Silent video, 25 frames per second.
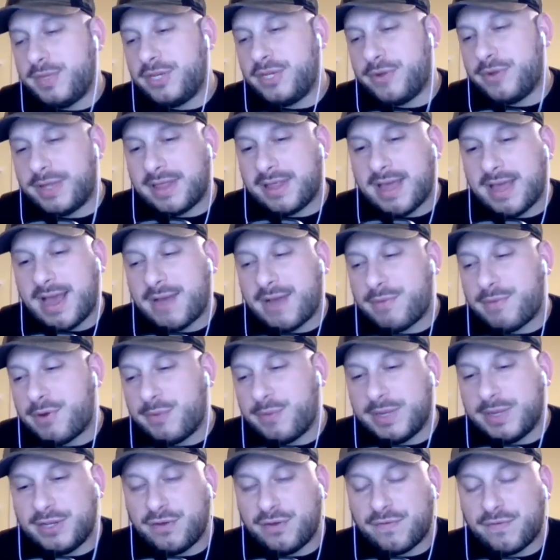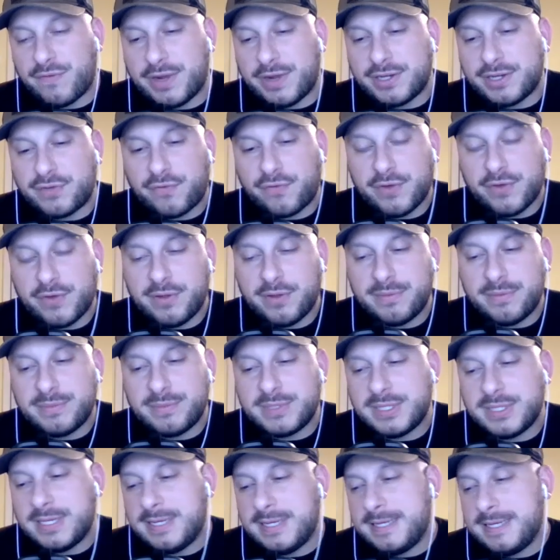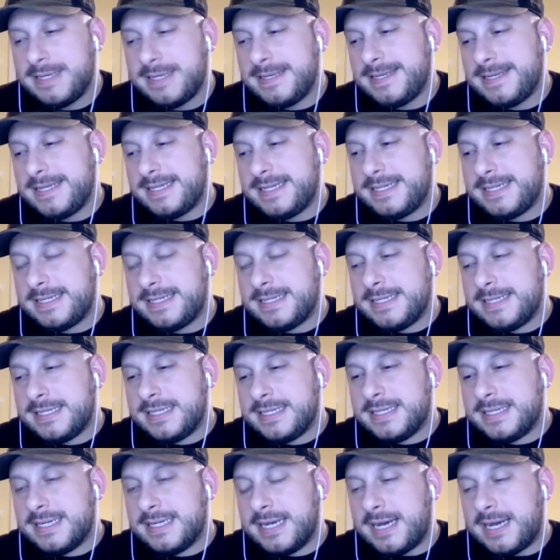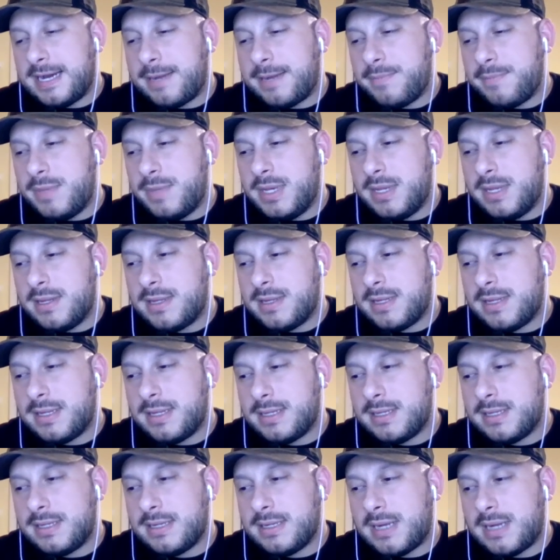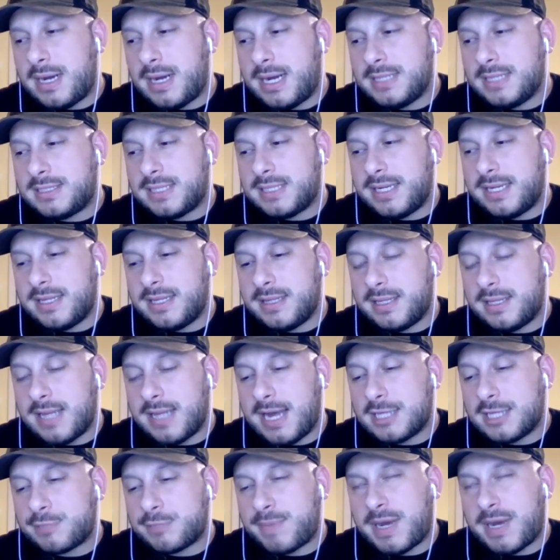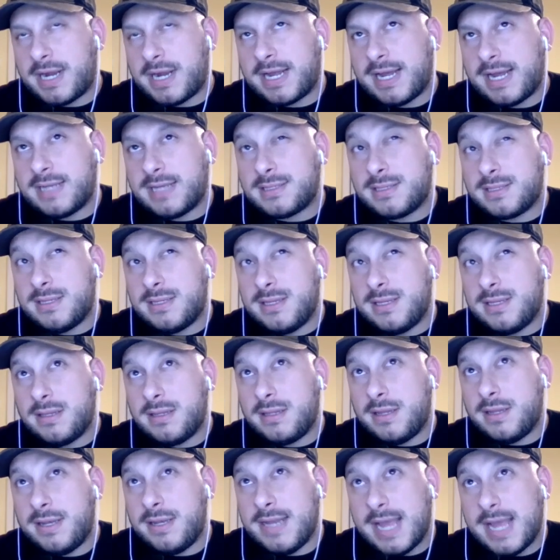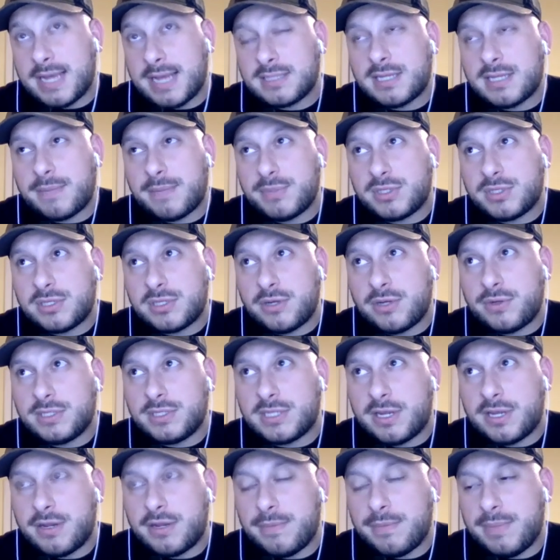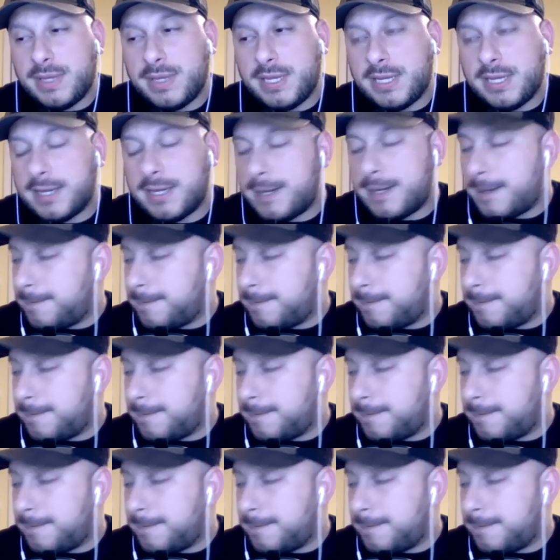doing that while we do fresh films. I said in the last podcast, the next episode is going to be